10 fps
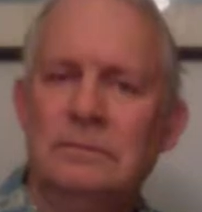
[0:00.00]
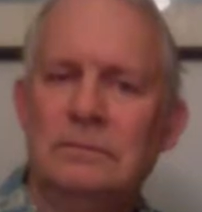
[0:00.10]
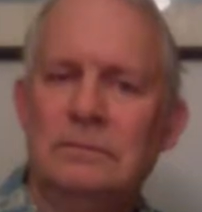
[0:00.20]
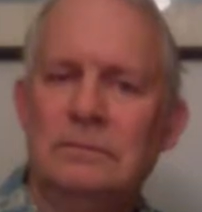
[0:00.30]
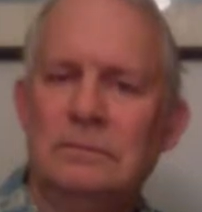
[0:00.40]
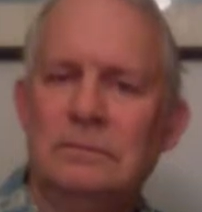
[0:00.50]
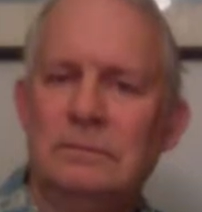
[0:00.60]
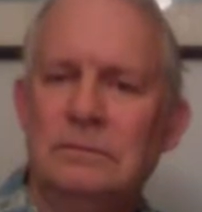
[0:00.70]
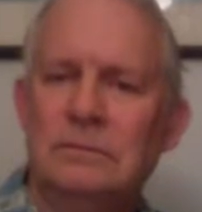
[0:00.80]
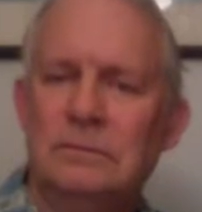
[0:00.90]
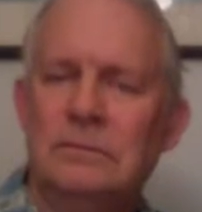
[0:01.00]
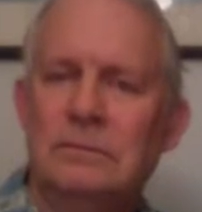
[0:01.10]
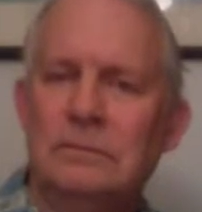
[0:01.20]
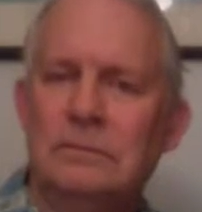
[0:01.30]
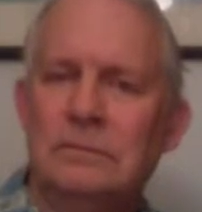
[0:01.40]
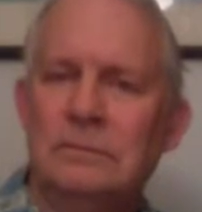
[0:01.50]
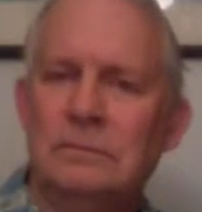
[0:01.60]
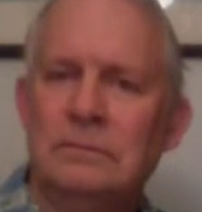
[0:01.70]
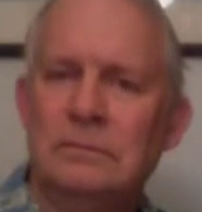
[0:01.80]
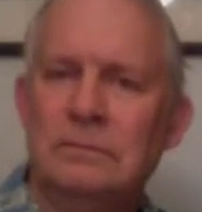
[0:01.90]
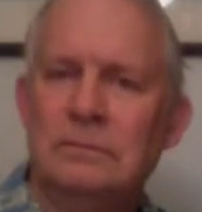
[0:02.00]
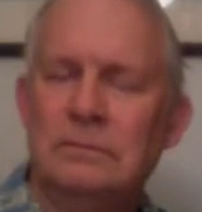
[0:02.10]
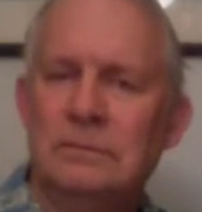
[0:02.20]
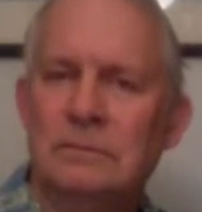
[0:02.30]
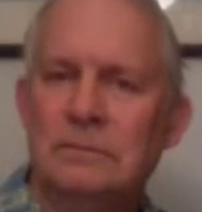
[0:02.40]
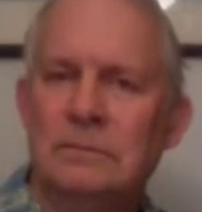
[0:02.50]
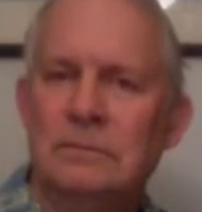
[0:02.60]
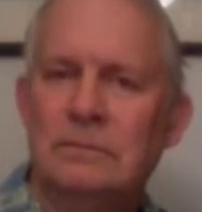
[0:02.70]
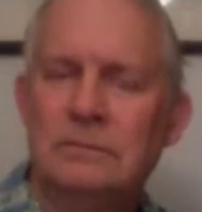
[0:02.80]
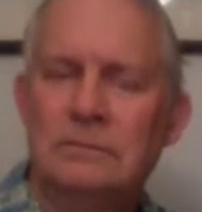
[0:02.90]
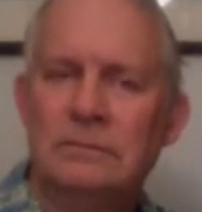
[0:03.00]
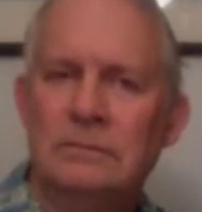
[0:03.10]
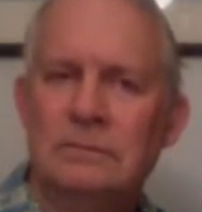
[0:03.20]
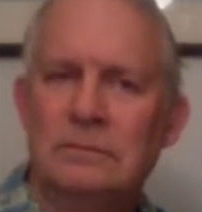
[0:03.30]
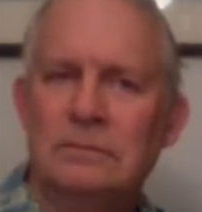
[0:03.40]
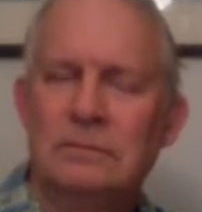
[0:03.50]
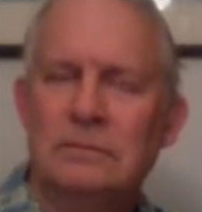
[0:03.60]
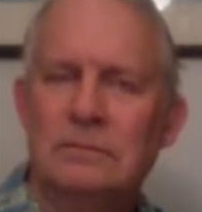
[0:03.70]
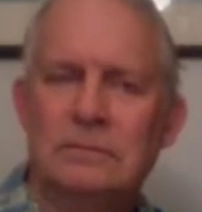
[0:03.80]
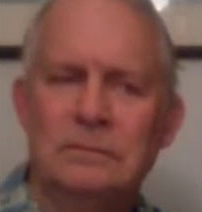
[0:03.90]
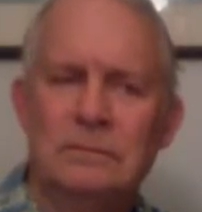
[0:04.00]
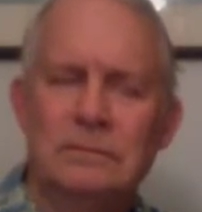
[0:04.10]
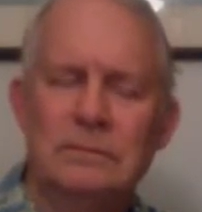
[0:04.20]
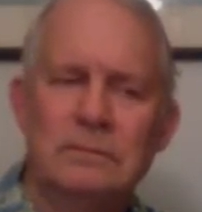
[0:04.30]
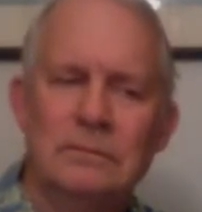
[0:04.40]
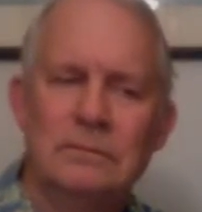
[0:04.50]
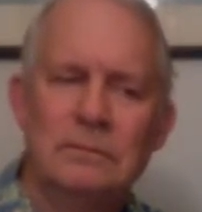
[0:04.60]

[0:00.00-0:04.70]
(not speaking)